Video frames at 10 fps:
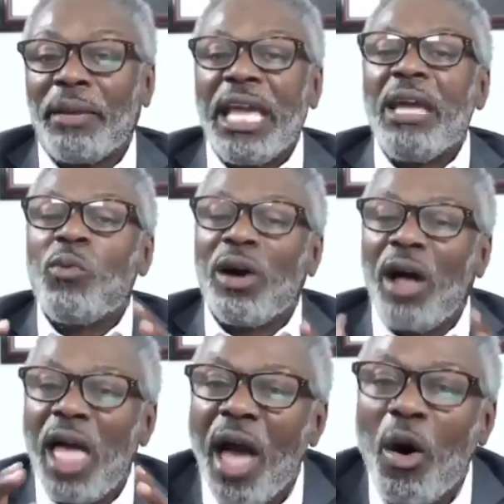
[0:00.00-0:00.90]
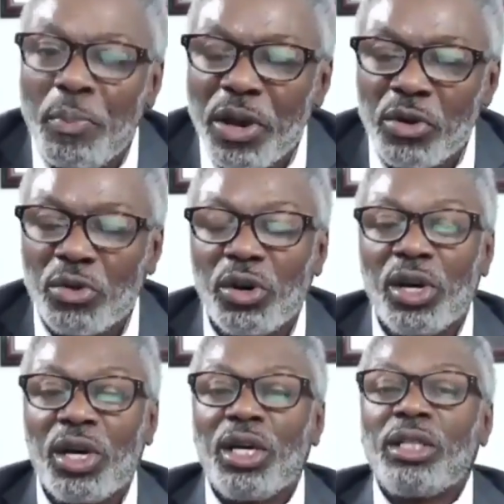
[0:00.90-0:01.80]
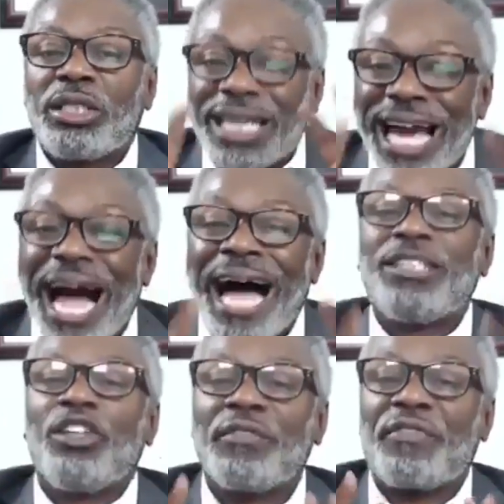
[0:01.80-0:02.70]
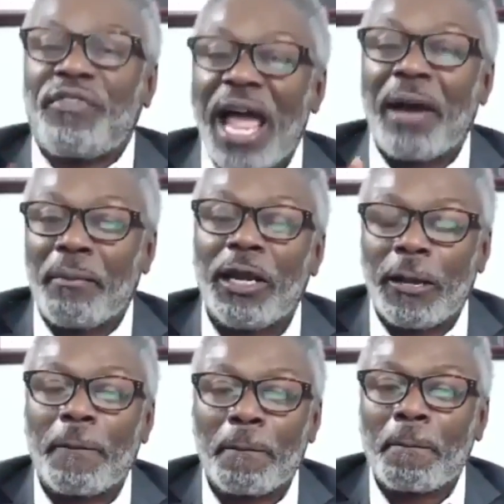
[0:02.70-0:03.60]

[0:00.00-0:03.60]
He will help you to guide your family.